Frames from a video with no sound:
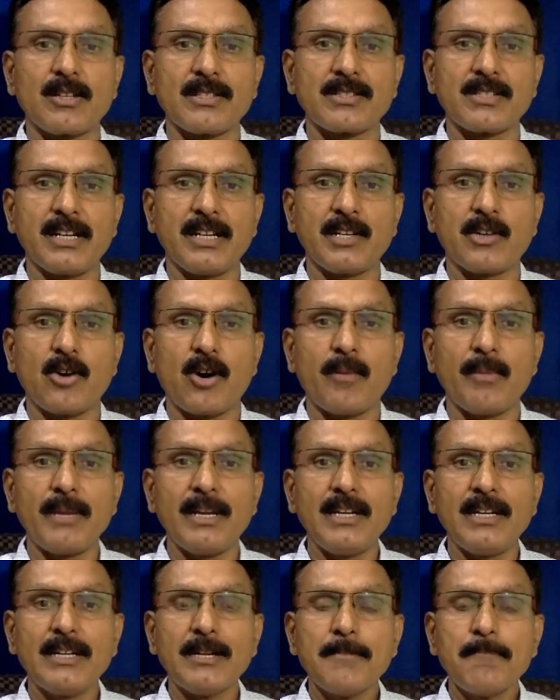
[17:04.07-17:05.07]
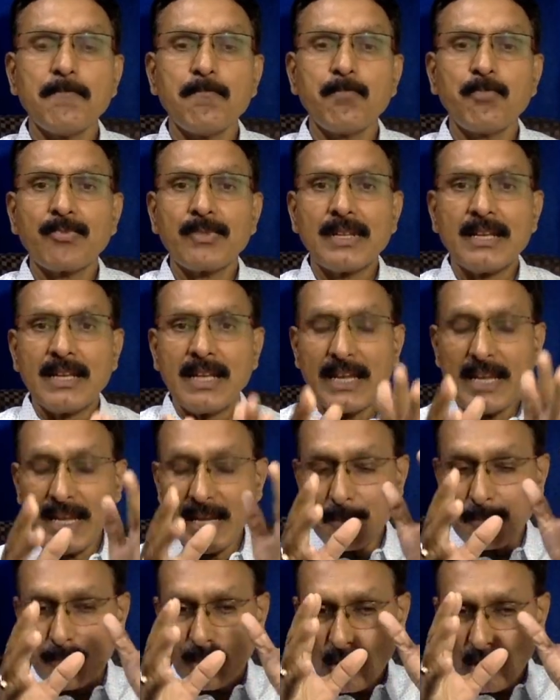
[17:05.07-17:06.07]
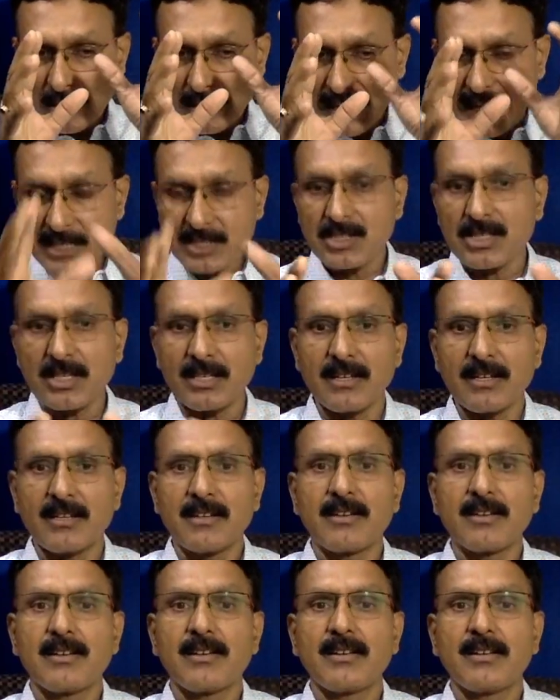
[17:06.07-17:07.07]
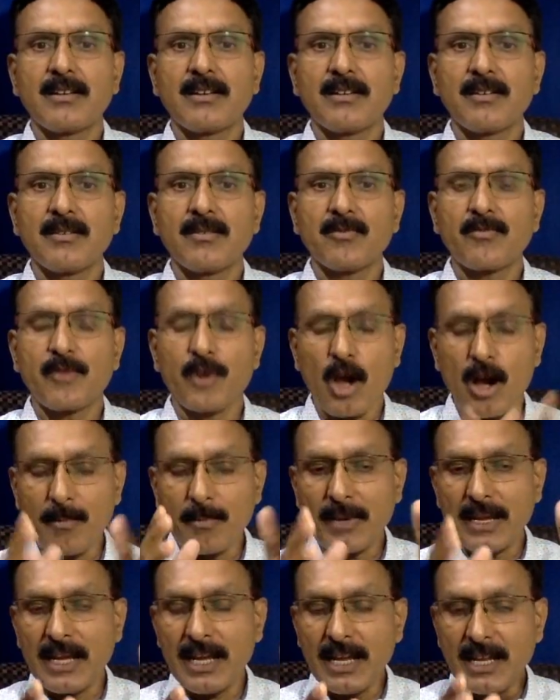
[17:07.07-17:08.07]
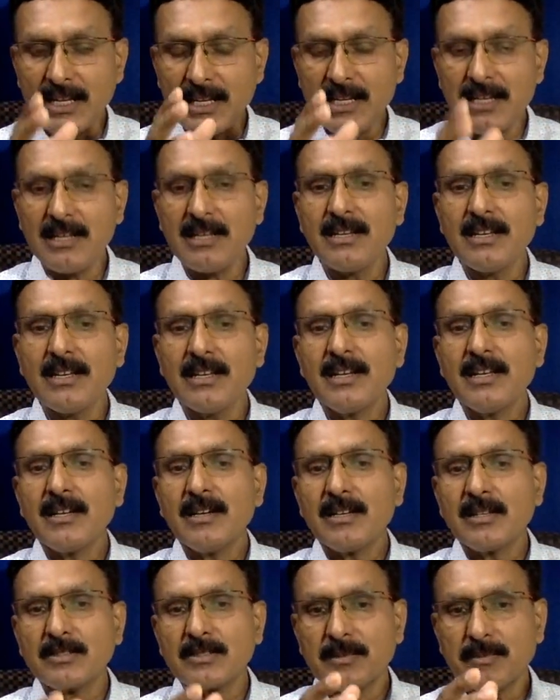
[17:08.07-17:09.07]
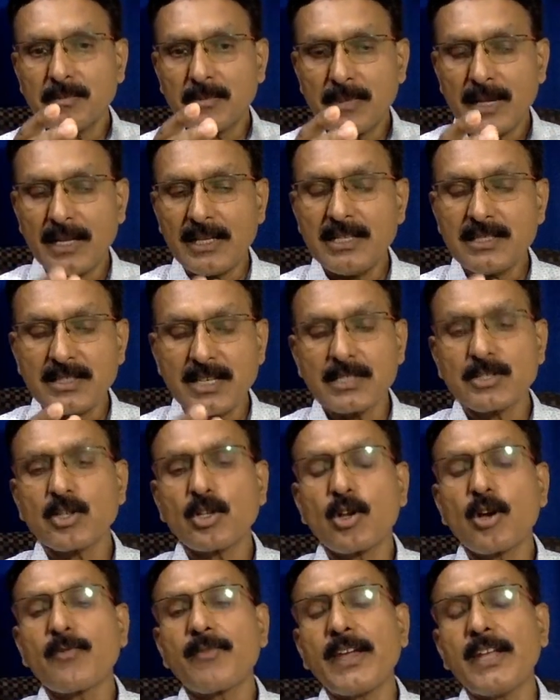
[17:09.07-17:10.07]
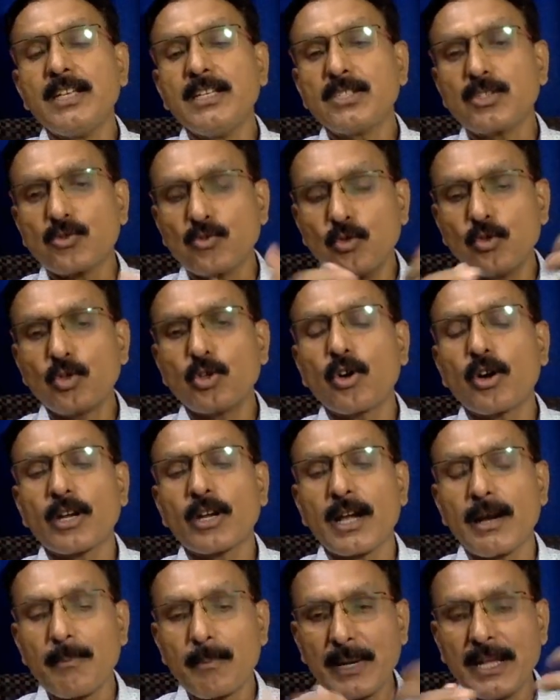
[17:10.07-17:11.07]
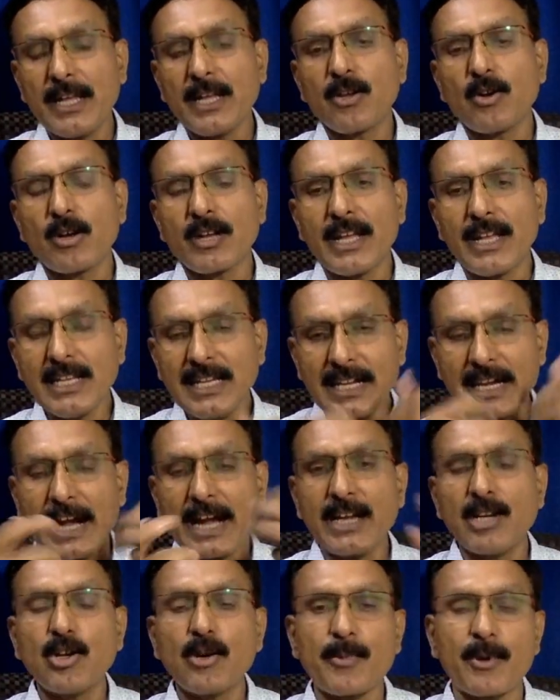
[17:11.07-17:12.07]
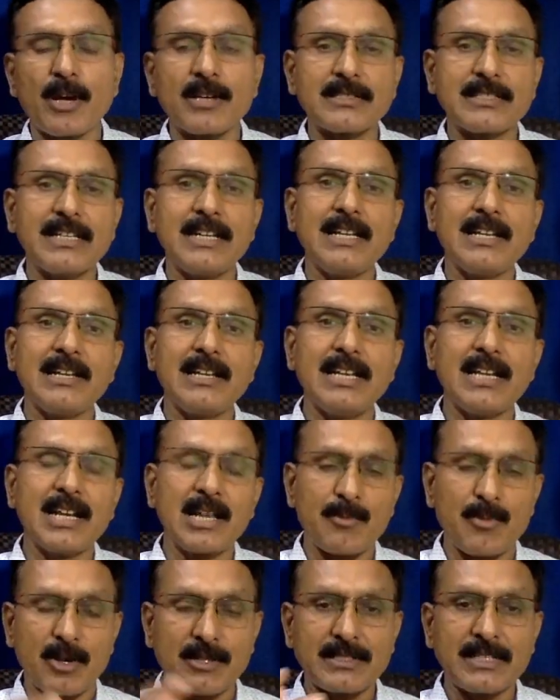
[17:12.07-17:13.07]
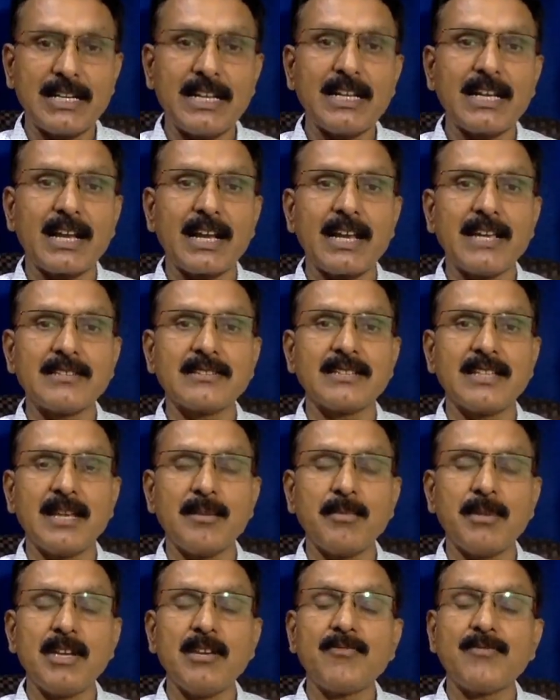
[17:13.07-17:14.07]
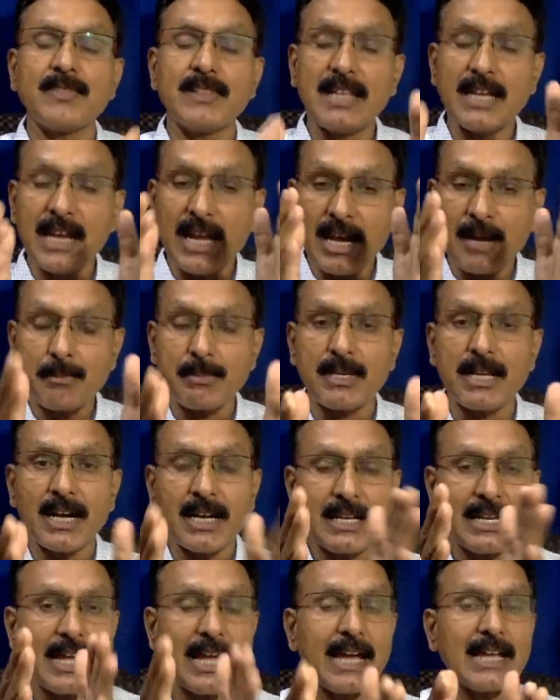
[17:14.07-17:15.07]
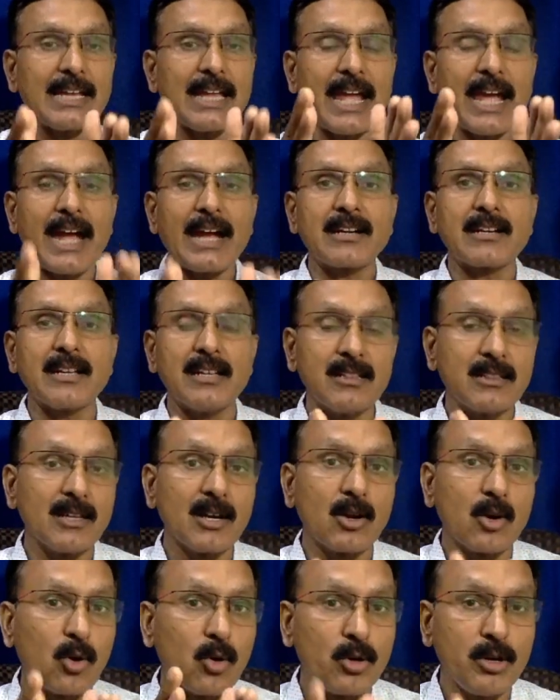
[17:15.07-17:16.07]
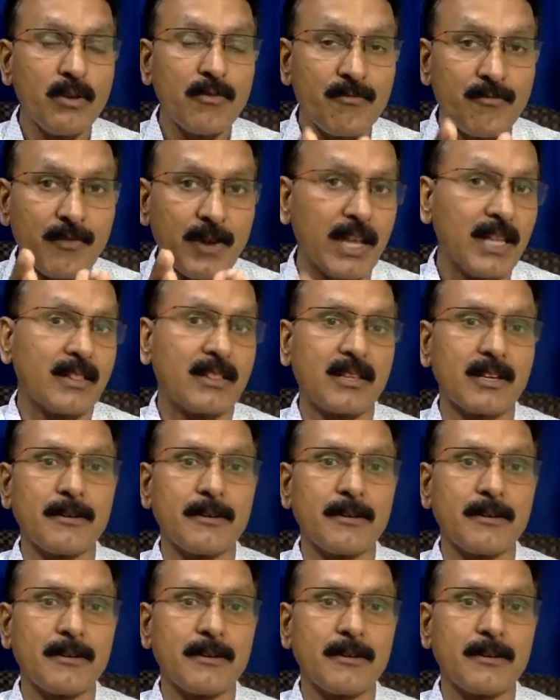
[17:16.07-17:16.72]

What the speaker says: state government a protection from any initiation of any suit or complaint or any kind of proceeding, legal proceeding against them if they have done an act in the good faith.